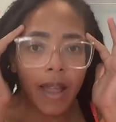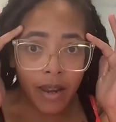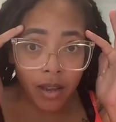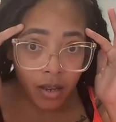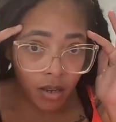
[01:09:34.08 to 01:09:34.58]

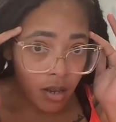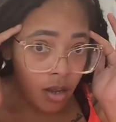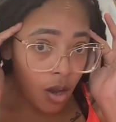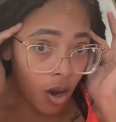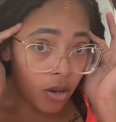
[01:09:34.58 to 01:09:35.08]
like
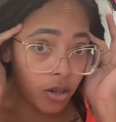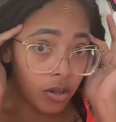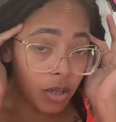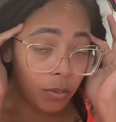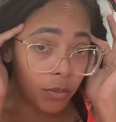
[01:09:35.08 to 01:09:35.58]
on
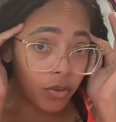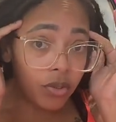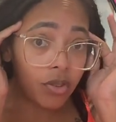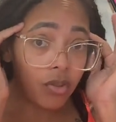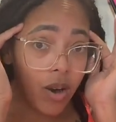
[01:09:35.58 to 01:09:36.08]
your
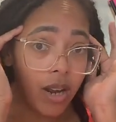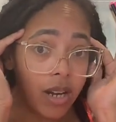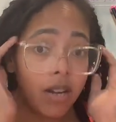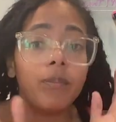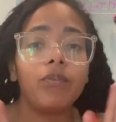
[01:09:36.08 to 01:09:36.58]
temples
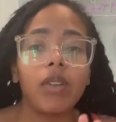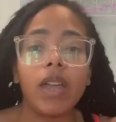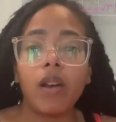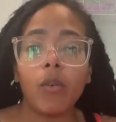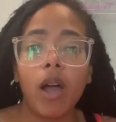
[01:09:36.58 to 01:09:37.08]
right here,
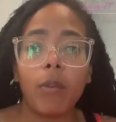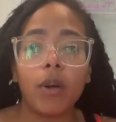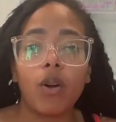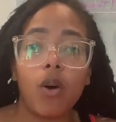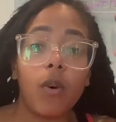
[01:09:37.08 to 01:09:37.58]
and it will
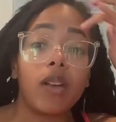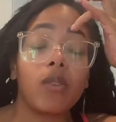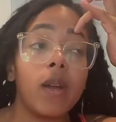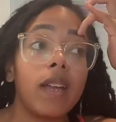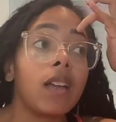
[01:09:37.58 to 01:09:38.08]
help it go away
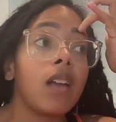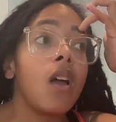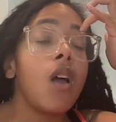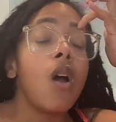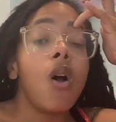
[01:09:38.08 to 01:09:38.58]
quick.
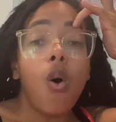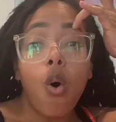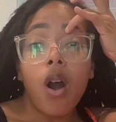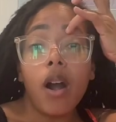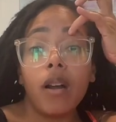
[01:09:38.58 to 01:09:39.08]

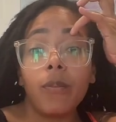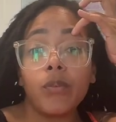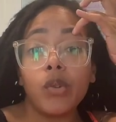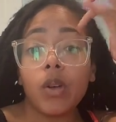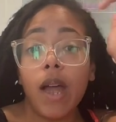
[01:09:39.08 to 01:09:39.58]
Or
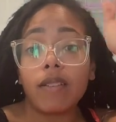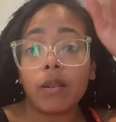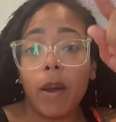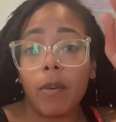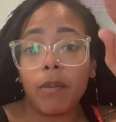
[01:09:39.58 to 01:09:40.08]
you can
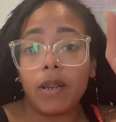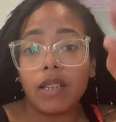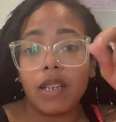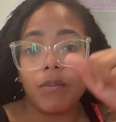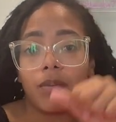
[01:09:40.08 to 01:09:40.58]
have some
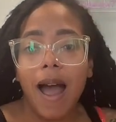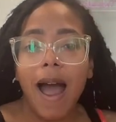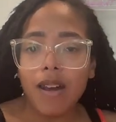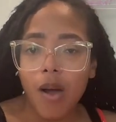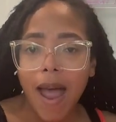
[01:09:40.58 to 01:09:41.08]
peppermint tea.
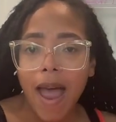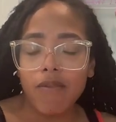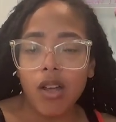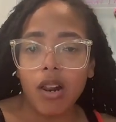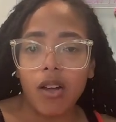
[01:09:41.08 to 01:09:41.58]
I know I
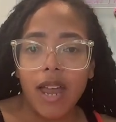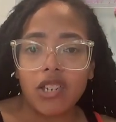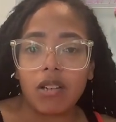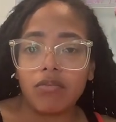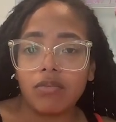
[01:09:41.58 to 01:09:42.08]
have your
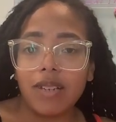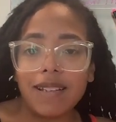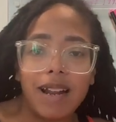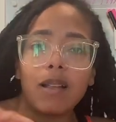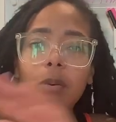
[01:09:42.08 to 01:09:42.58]
location.
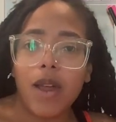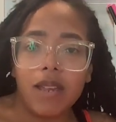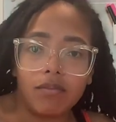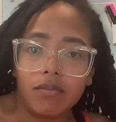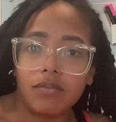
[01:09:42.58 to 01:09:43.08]
That's not the
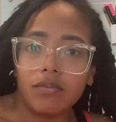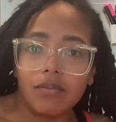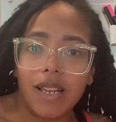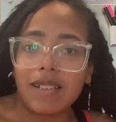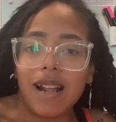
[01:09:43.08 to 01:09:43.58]
point.
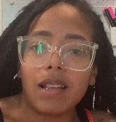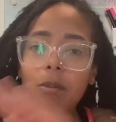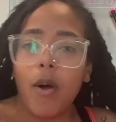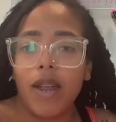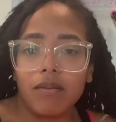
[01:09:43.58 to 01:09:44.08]
That's not
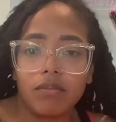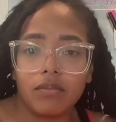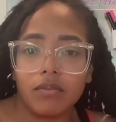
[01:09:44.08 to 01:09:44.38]
the point.